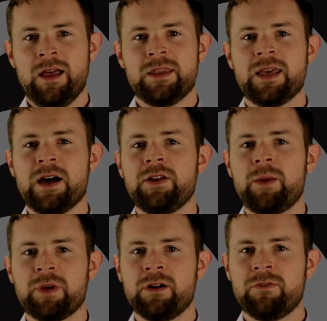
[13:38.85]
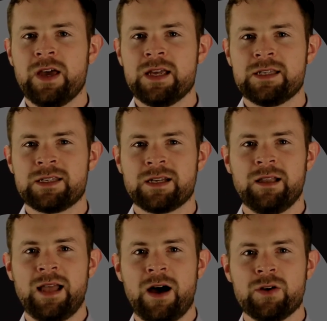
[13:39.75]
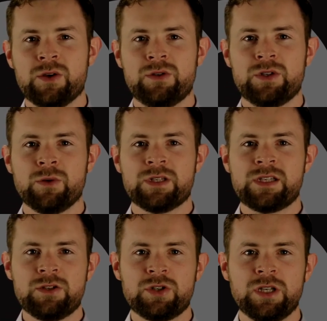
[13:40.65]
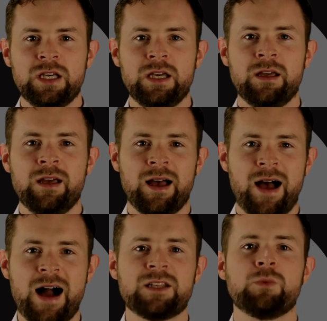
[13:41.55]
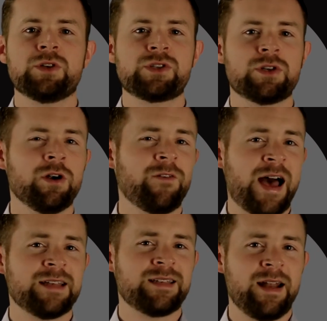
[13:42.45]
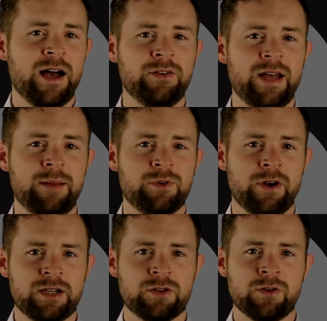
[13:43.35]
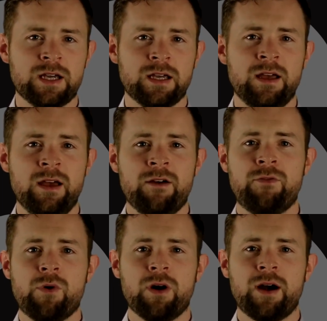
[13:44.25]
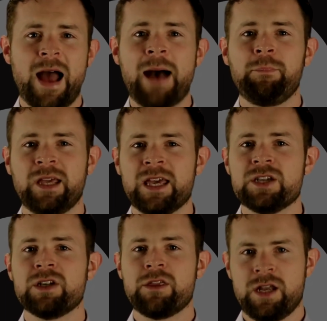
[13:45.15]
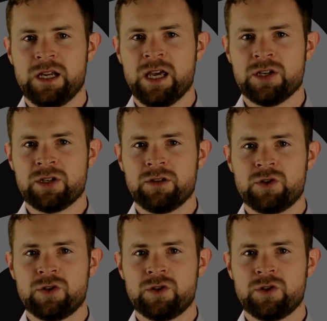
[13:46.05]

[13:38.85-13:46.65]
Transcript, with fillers: The LDAP interface is going to allow you to essentially, Okta will serve as that LDAP directory for application authentication.